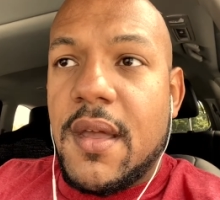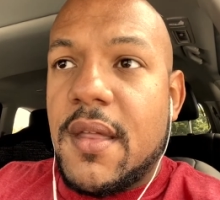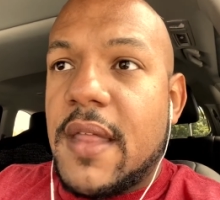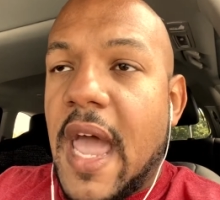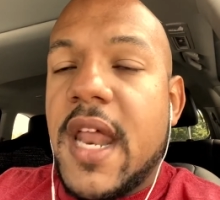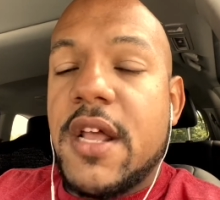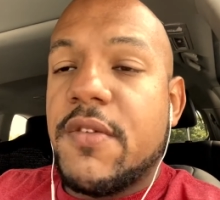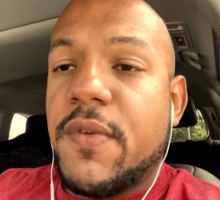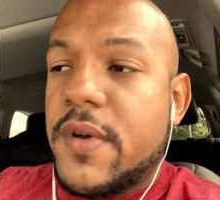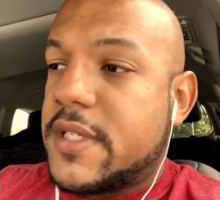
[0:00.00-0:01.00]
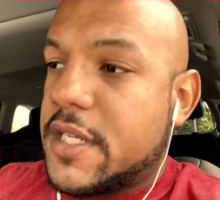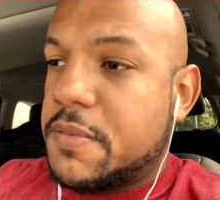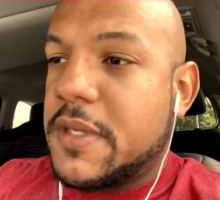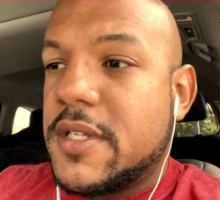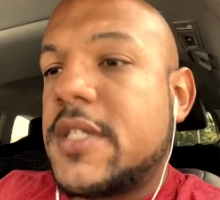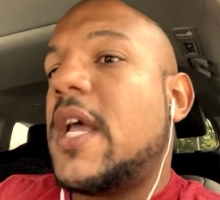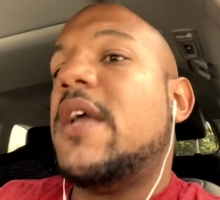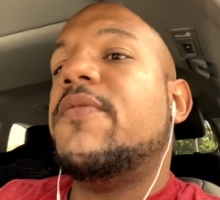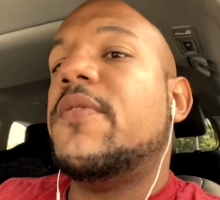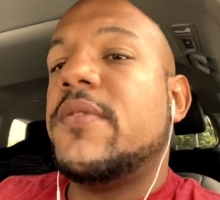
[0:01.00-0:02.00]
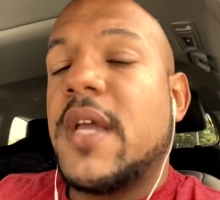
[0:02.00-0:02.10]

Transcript: That inner voice has been stifled